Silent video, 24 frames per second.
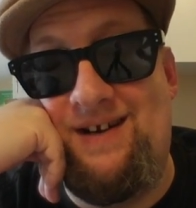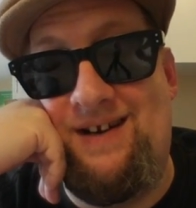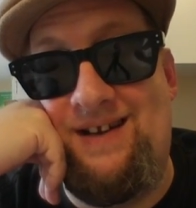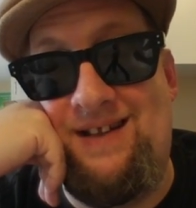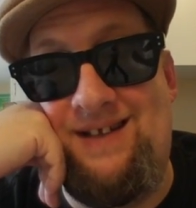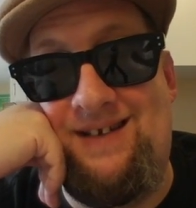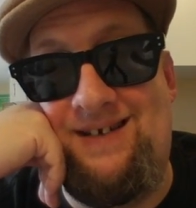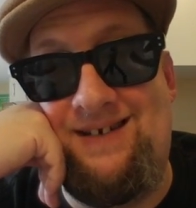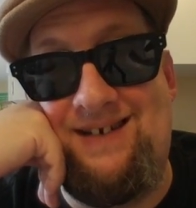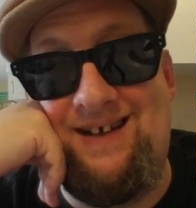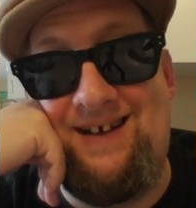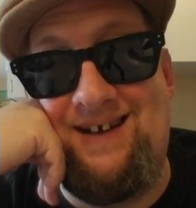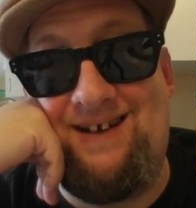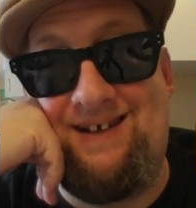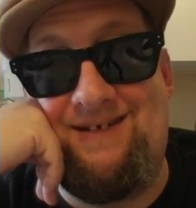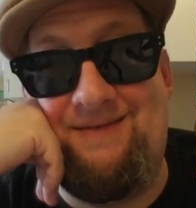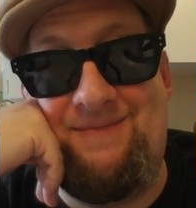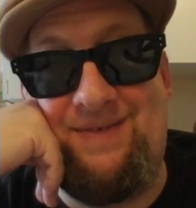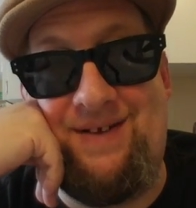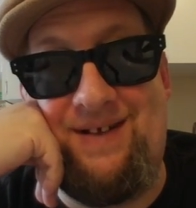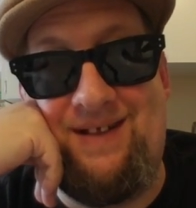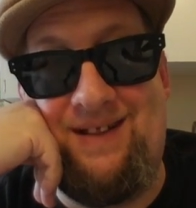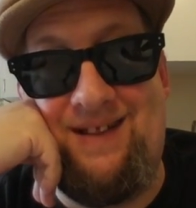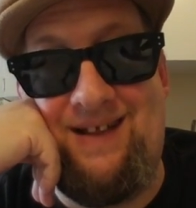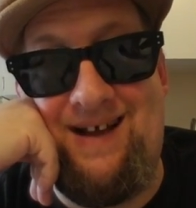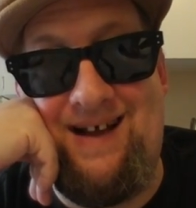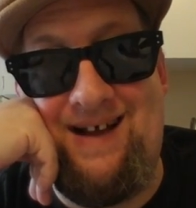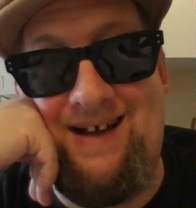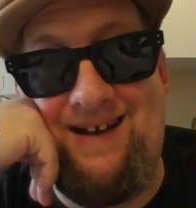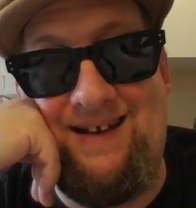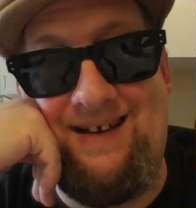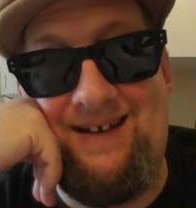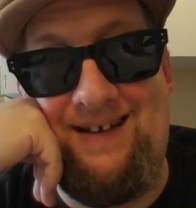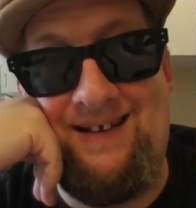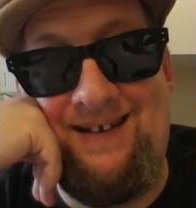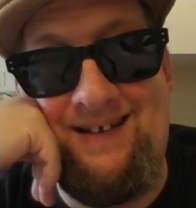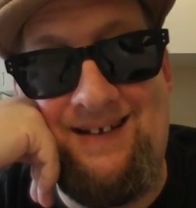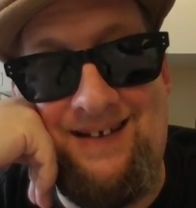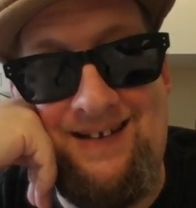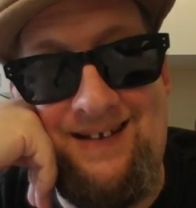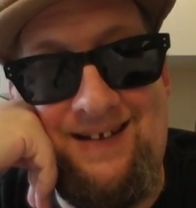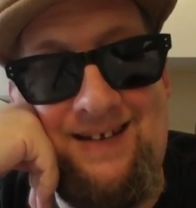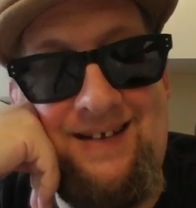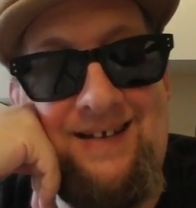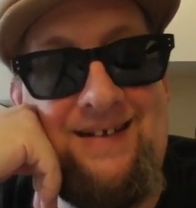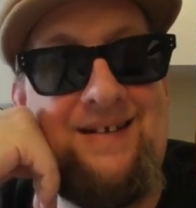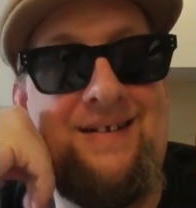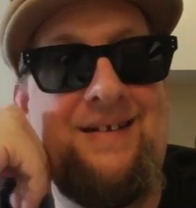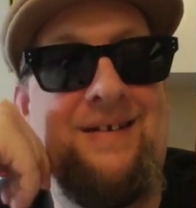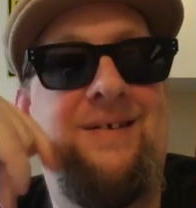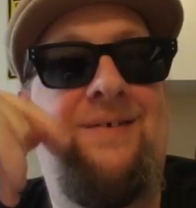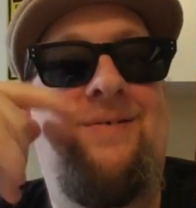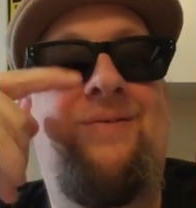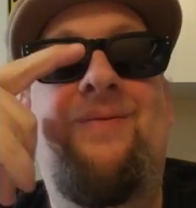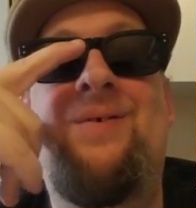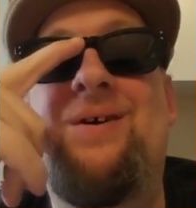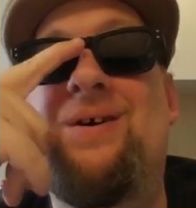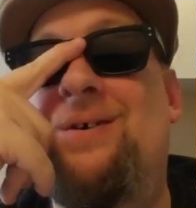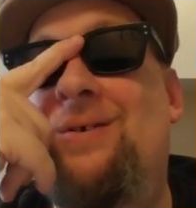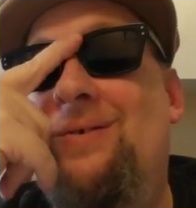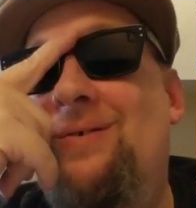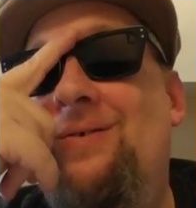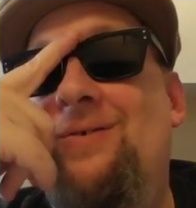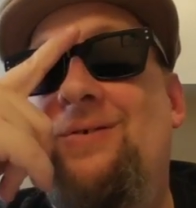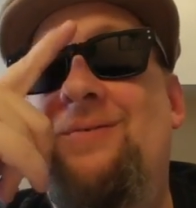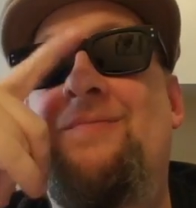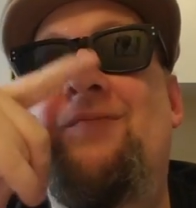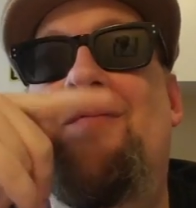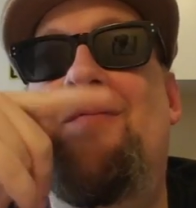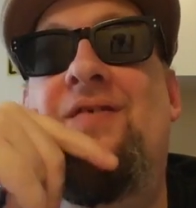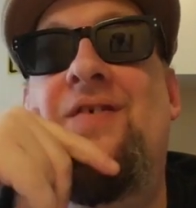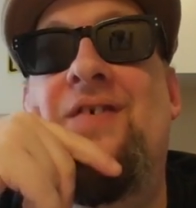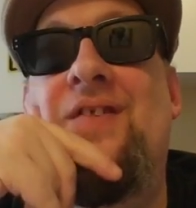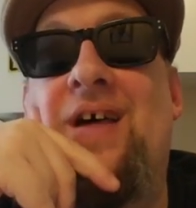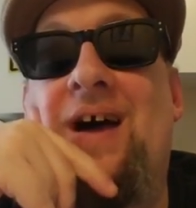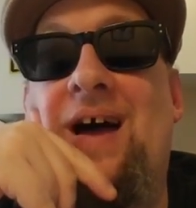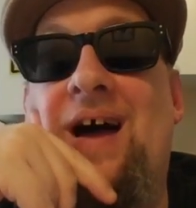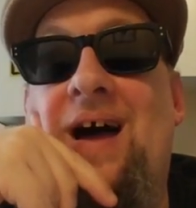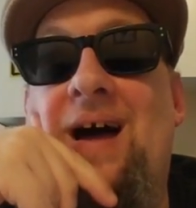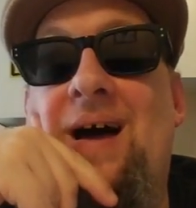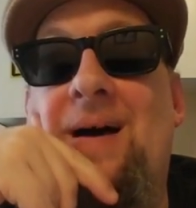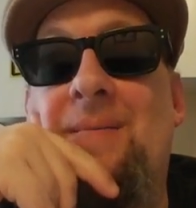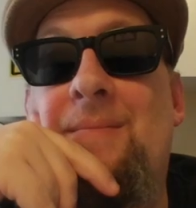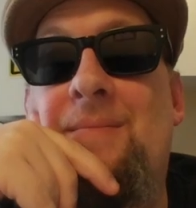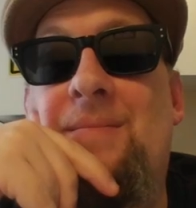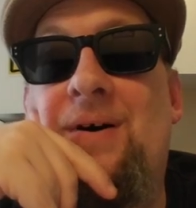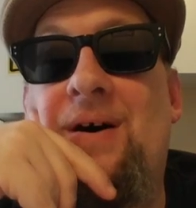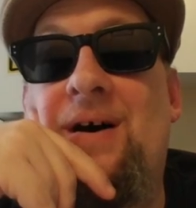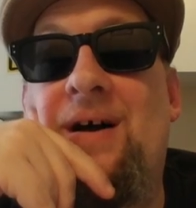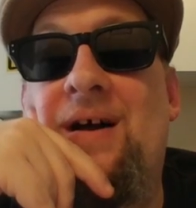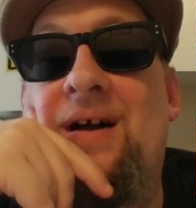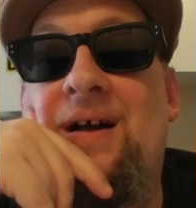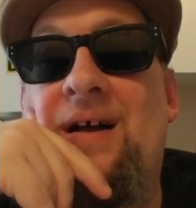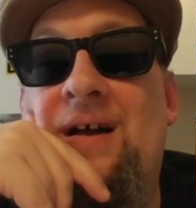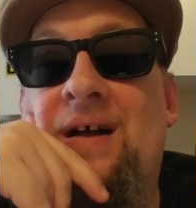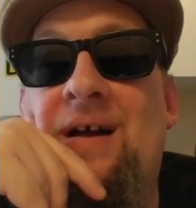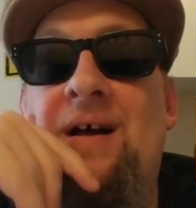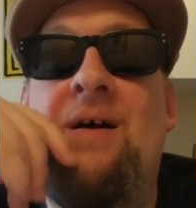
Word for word: There's not going to be a lot of wiggle room for that, but